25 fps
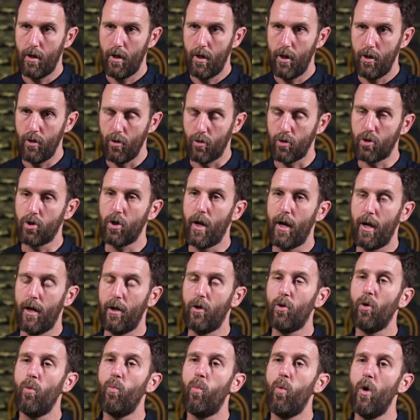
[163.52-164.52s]
at uh, your training
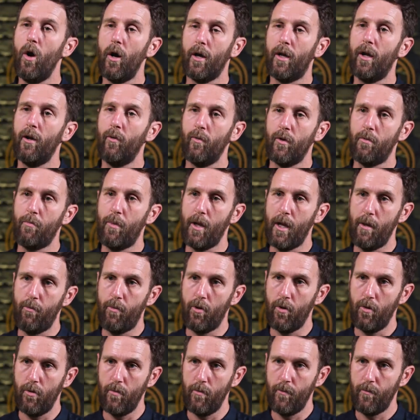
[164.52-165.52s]
called Working with
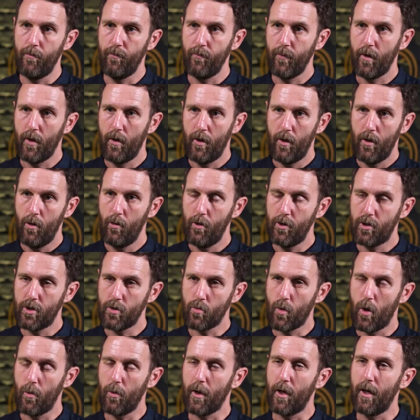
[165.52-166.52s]
People, which is
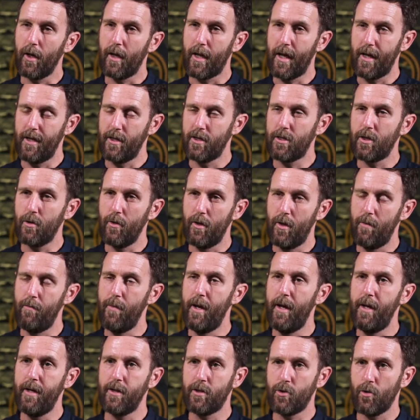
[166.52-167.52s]
what we're going to get into in a
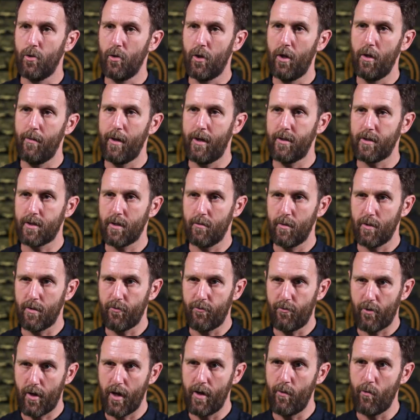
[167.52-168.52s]
minute, talking about some of the
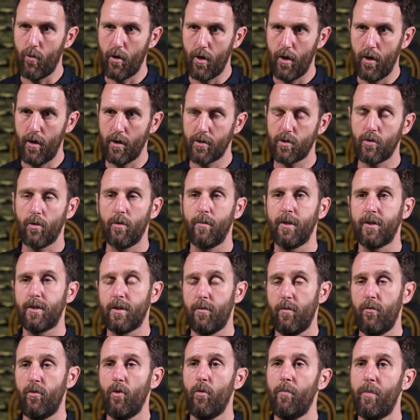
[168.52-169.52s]
frameworks, talking about
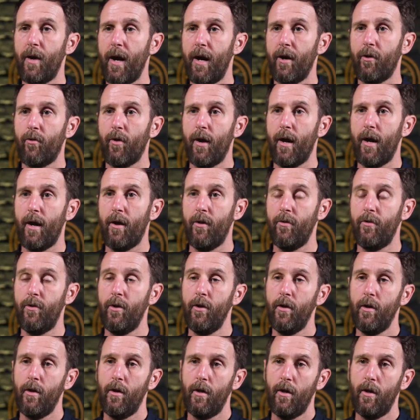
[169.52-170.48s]
some of your background.